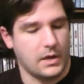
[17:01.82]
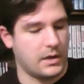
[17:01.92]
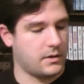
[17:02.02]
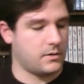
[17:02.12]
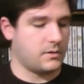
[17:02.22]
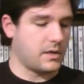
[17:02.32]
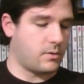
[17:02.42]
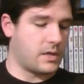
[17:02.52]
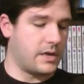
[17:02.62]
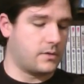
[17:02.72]
And they
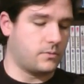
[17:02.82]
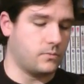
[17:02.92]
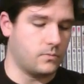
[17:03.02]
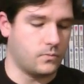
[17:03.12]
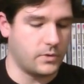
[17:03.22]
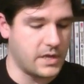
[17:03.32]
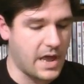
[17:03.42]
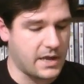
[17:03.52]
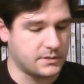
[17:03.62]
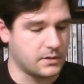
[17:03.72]
were like, well,
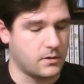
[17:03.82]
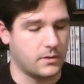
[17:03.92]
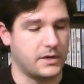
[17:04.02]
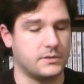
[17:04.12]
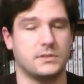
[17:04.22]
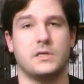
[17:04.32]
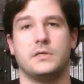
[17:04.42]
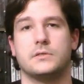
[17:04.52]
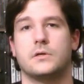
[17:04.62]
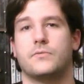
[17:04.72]
yeah, so here's
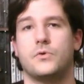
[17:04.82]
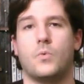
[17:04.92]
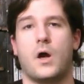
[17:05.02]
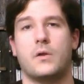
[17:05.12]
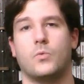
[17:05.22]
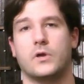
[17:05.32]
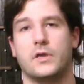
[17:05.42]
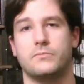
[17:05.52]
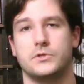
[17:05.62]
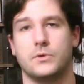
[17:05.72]
these. If you want them, we'll
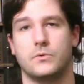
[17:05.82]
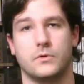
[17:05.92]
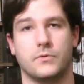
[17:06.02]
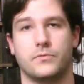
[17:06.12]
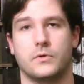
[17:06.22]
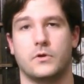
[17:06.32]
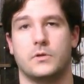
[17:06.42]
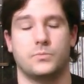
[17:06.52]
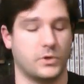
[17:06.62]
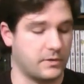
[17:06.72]
give them
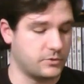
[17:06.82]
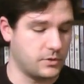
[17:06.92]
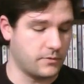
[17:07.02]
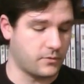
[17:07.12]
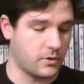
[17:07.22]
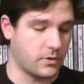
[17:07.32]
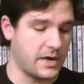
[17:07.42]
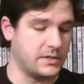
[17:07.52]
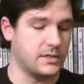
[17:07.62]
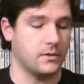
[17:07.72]
to you for a
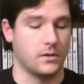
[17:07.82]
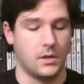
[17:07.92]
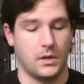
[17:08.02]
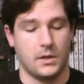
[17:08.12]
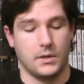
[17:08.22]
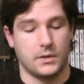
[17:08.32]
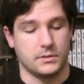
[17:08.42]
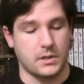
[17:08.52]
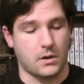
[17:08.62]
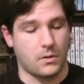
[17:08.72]
great deal.
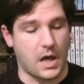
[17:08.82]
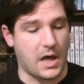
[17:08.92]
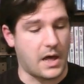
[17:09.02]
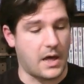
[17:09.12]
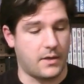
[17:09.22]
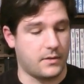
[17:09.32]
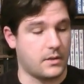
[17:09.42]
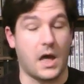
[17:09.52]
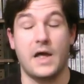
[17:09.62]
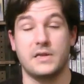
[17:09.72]
So
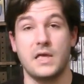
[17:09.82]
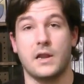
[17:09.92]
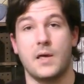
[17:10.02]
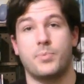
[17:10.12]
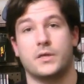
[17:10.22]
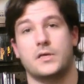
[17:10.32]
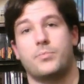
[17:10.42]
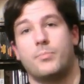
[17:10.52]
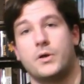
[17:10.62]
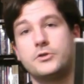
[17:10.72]
I did. I picked up
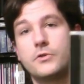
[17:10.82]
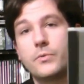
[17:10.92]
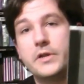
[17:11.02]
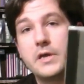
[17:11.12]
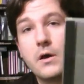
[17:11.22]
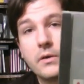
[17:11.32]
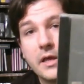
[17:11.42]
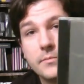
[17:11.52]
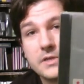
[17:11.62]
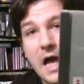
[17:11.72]
a bunch of 3DO
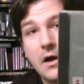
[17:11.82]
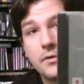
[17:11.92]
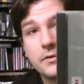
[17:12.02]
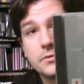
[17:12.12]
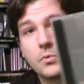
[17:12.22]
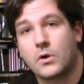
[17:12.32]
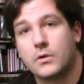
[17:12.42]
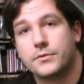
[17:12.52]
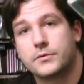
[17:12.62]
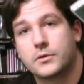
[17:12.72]
games, Out of This
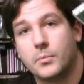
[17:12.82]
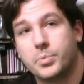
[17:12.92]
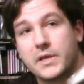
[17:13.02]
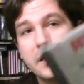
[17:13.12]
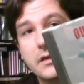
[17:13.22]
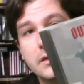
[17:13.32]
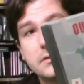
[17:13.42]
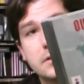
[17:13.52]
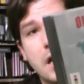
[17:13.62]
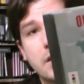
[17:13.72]
World, complete.
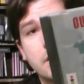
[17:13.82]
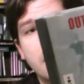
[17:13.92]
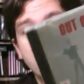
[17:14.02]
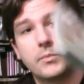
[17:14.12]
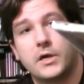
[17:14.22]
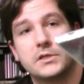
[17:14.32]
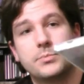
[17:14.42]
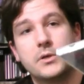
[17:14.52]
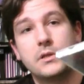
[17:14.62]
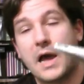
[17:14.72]
It's not in a long box,
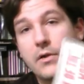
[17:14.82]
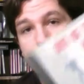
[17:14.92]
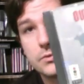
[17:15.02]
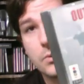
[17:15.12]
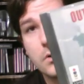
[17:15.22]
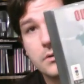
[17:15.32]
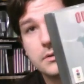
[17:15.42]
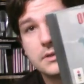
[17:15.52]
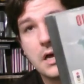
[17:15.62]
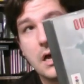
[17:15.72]
but Out of This
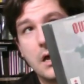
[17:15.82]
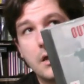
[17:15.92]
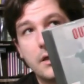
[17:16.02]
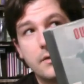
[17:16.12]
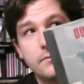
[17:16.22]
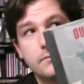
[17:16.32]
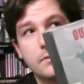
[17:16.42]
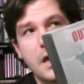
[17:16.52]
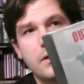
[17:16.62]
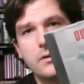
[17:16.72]
World,
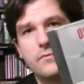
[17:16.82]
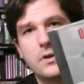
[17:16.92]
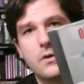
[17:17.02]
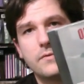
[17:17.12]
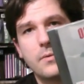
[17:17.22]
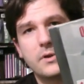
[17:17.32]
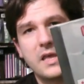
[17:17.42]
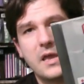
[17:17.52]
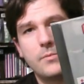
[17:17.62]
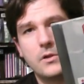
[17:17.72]
if I don't even know if that one
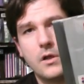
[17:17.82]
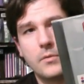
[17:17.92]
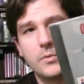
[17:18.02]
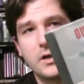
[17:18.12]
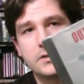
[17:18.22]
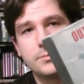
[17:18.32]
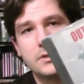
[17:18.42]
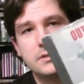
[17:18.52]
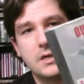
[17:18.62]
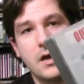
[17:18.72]
came in a long box,
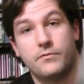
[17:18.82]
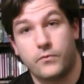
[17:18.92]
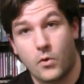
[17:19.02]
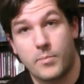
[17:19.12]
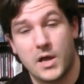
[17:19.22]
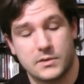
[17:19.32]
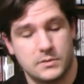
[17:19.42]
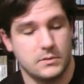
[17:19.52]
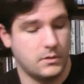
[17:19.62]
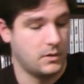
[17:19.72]
but
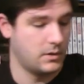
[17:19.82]
$4.